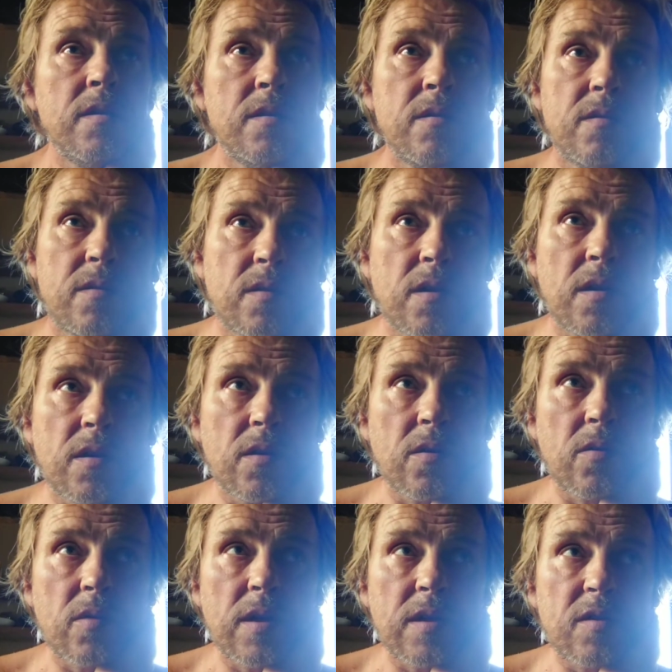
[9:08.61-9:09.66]

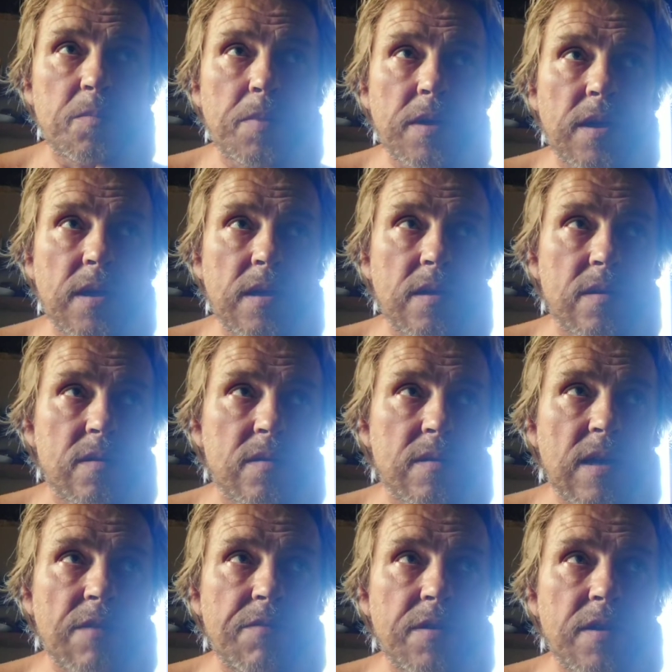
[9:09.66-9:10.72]
So it's been
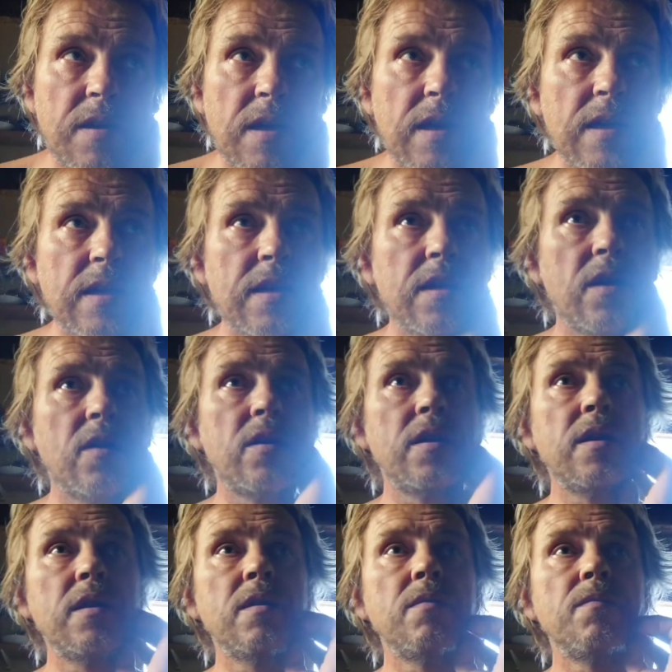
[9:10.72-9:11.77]
7, 8,
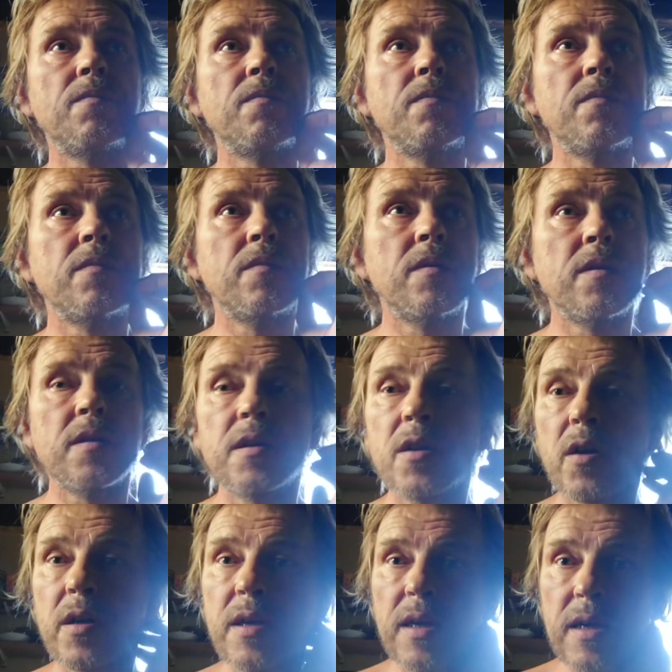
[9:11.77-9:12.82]
9
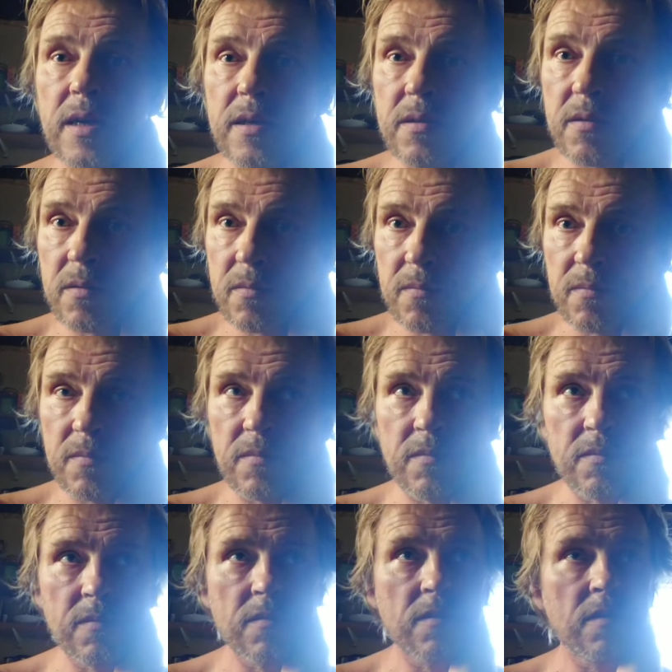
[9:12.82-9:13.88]
days.
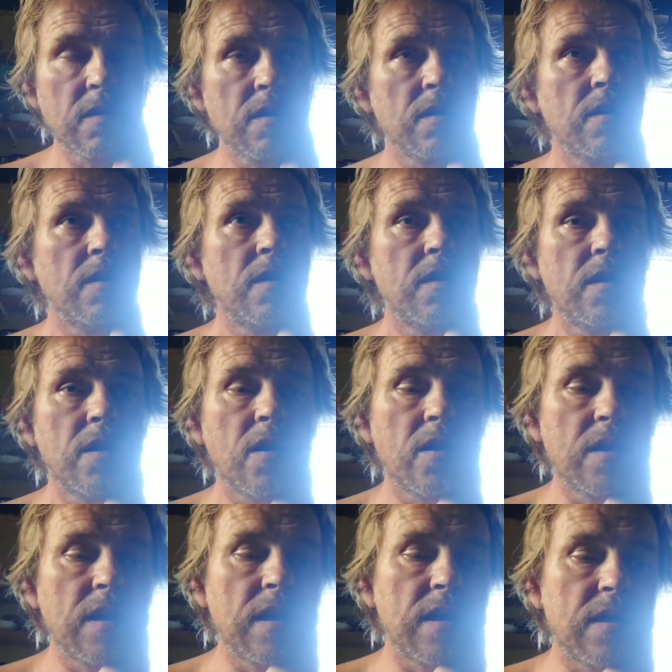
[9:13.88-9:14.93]

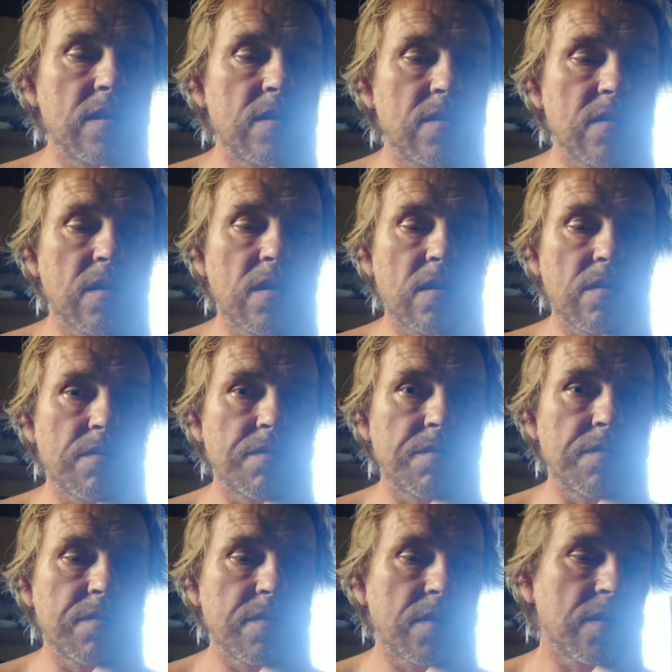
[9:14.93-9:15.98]
9 days of
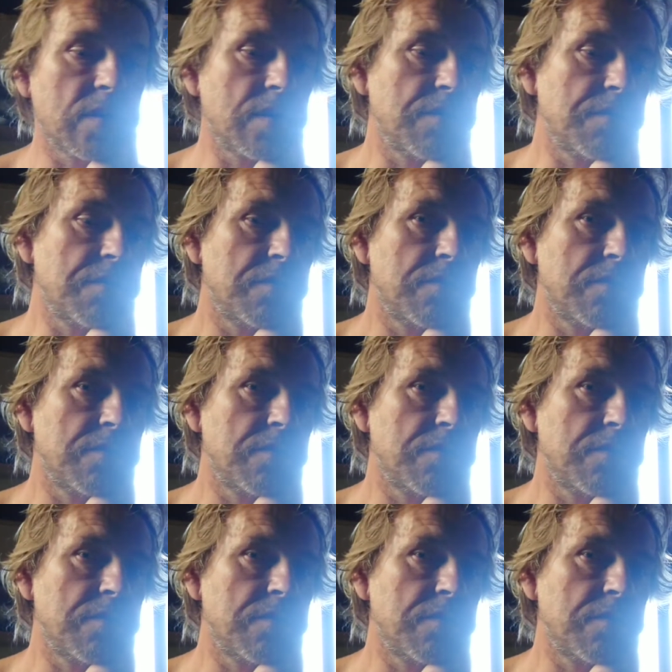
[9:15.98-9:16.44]
kind of